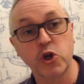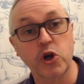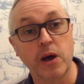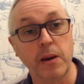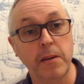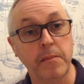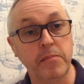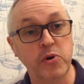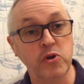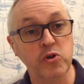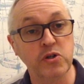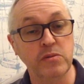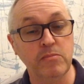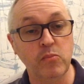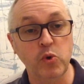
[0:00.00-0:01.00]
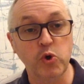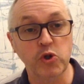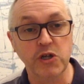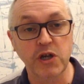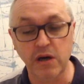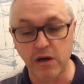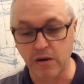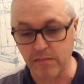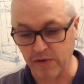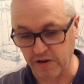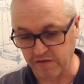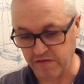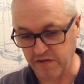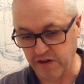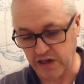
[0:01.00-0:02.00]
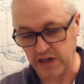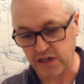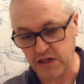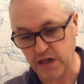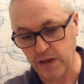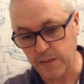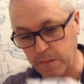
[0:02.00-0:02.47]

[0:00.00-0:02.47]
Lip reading: going to put some water on my face.